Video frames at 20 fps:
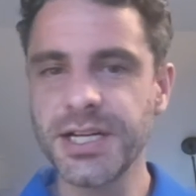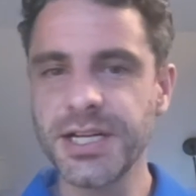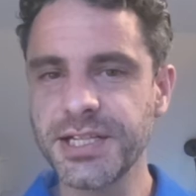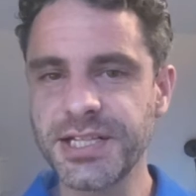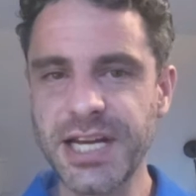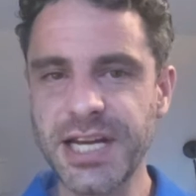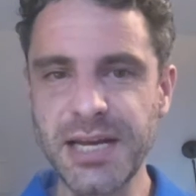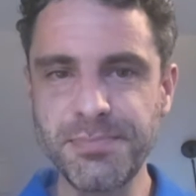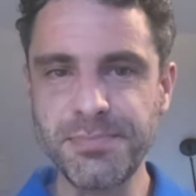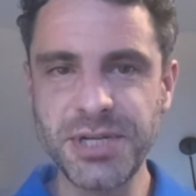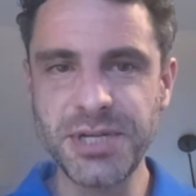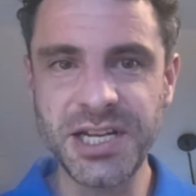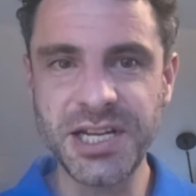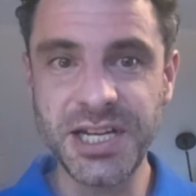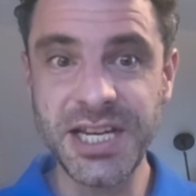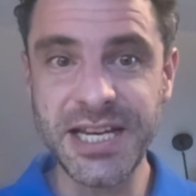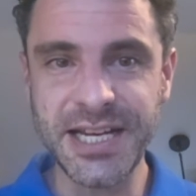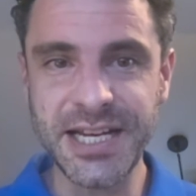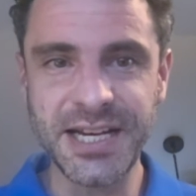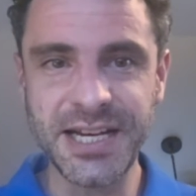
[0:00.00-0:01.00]
typed it
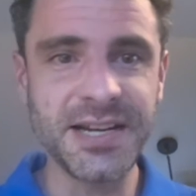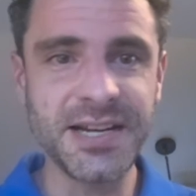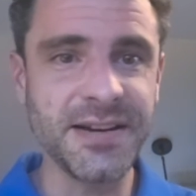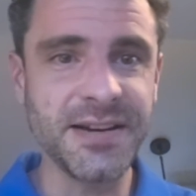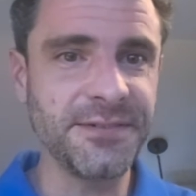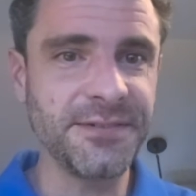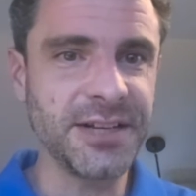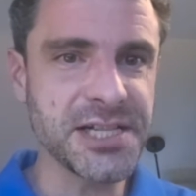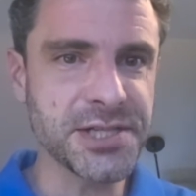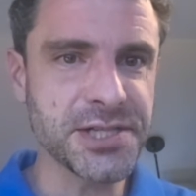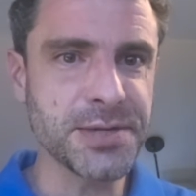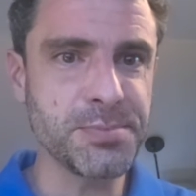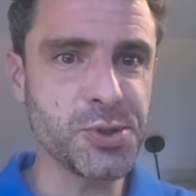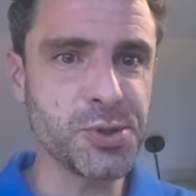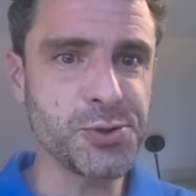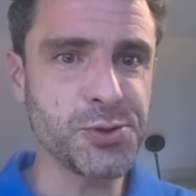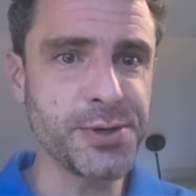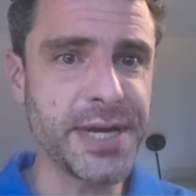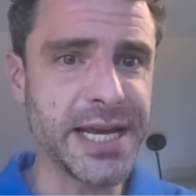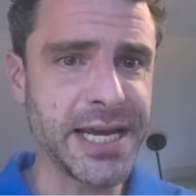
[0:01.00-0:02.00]
in a flexible
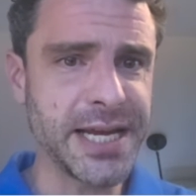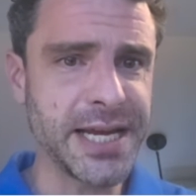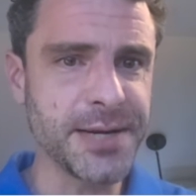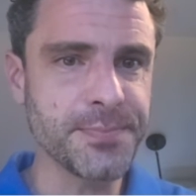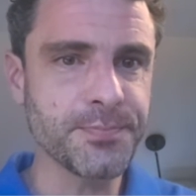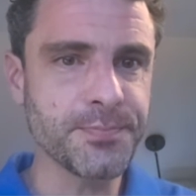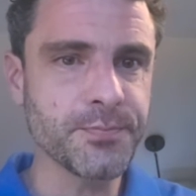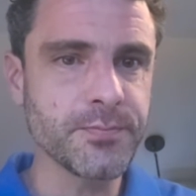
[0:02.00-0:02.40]
way,